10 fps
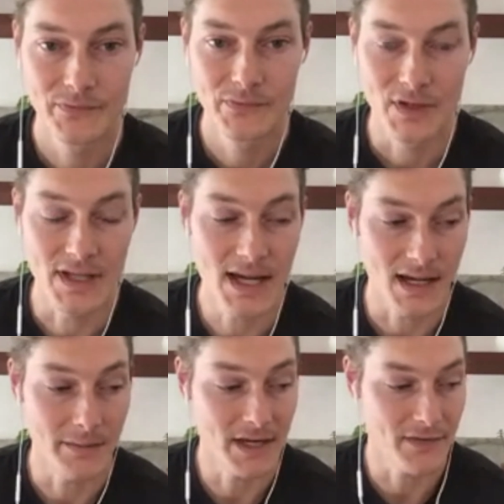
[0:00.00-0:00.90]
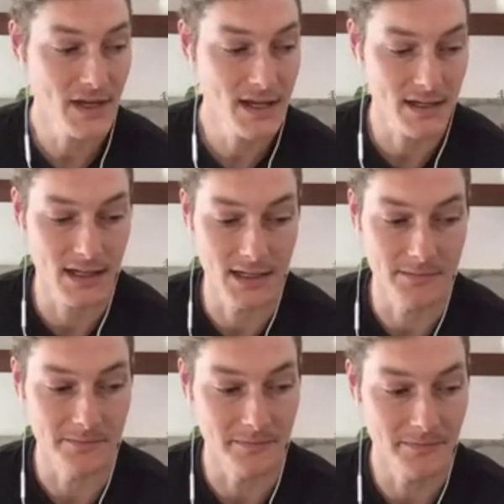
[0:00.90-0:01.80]
Yeah, I mean, I think
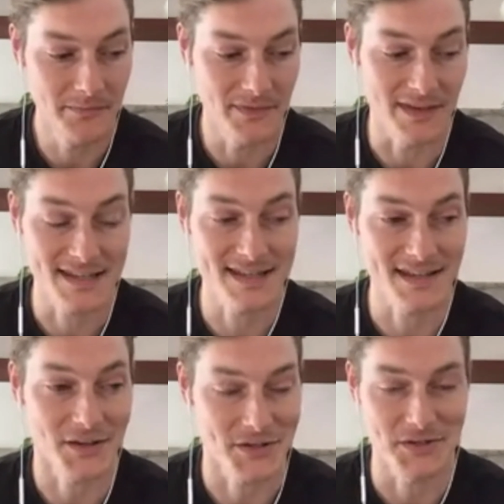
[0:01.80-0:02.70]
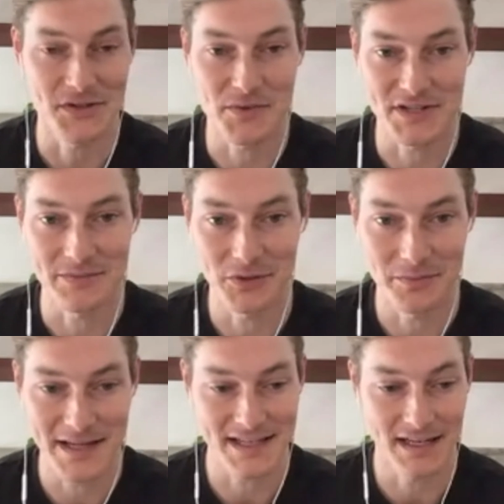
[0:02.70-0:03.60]
this is also super simple,
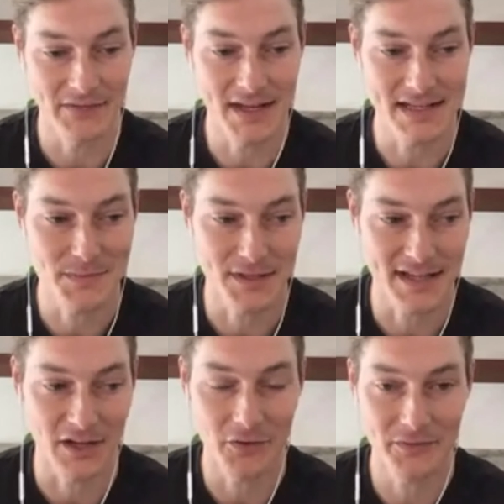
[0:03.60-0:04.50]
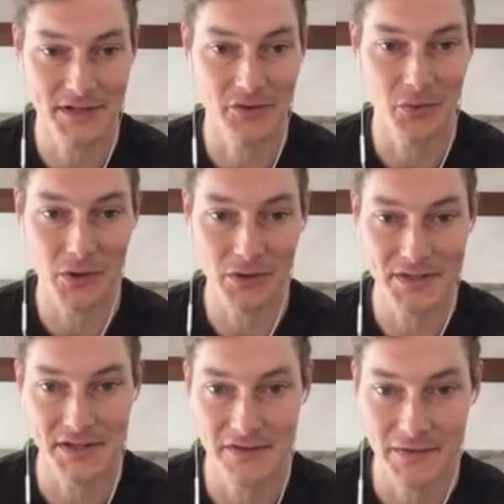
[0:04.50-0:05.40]
basic advice, but tell the world,
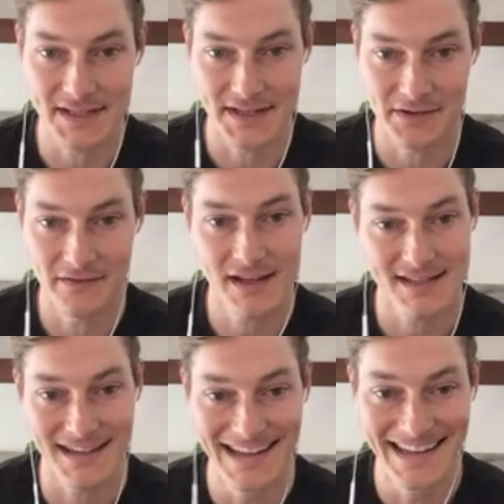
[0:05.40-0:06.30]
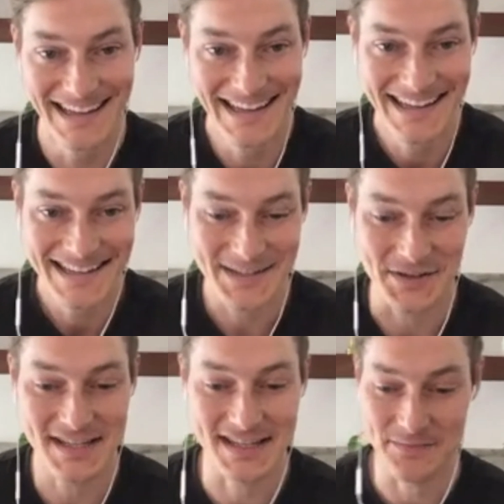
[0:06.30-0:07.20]
tell your friends that you're investing. So
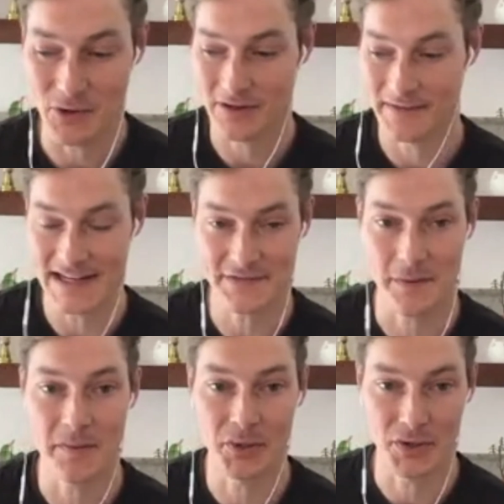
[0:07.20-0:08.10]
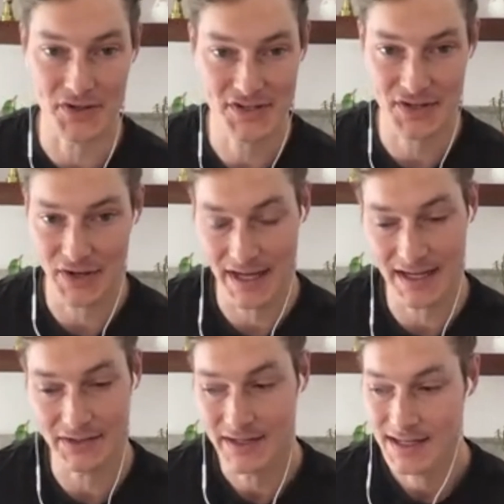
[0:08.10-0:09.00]
this is more advice for people who are just starting
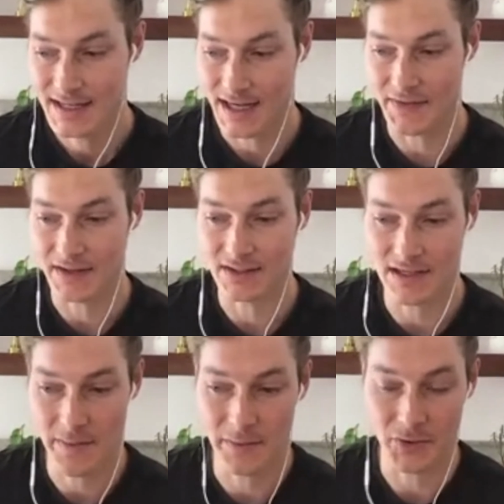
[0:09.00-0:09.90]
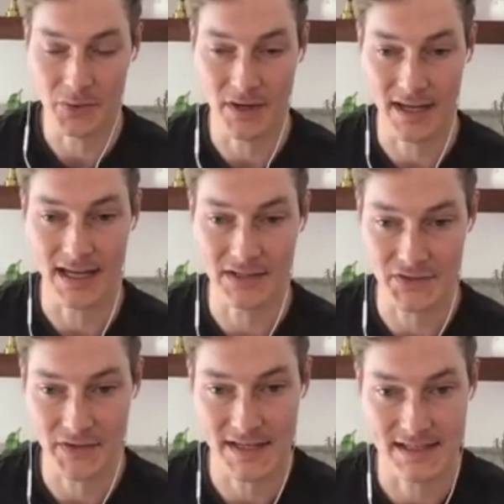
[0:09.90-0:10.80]
out. I think a lot of people who want to angel
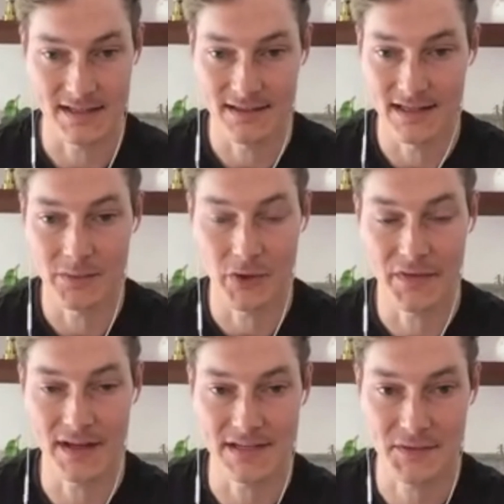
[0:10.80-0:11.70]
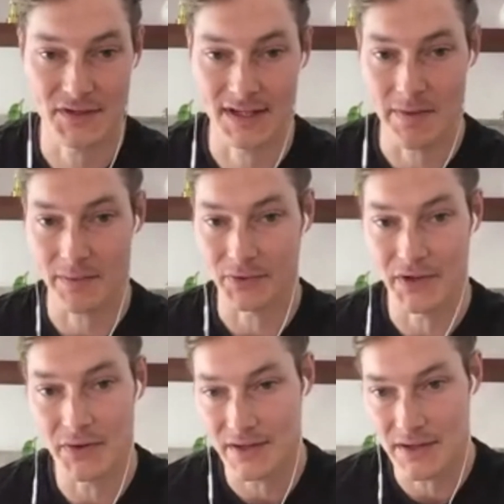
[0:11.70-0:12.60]
invest, the number one thing is first let people
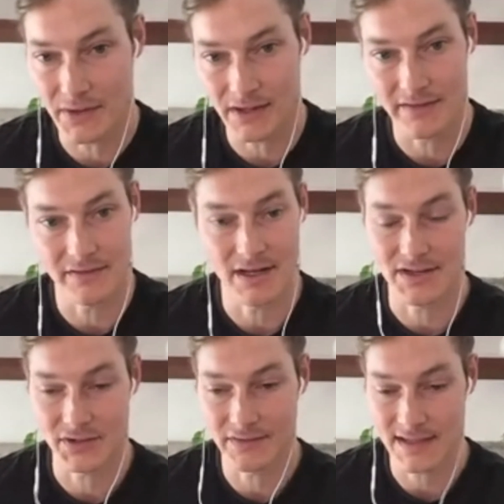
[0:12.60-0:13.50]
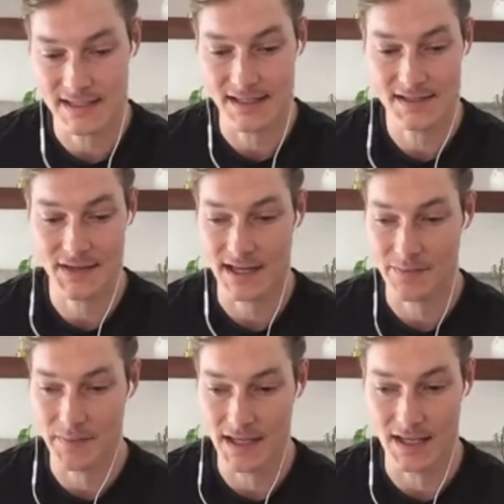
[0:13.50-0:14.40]
know that you are in angel investing. So that
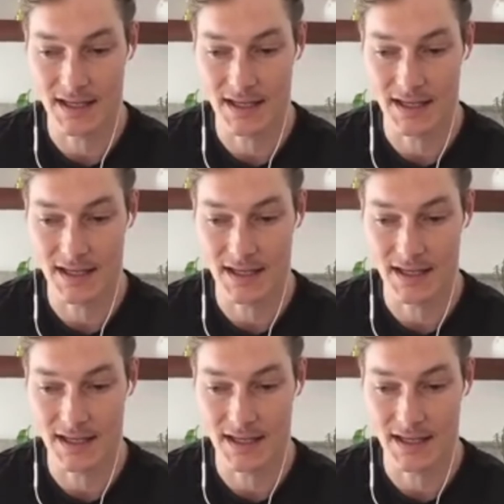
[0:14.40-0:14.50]
can be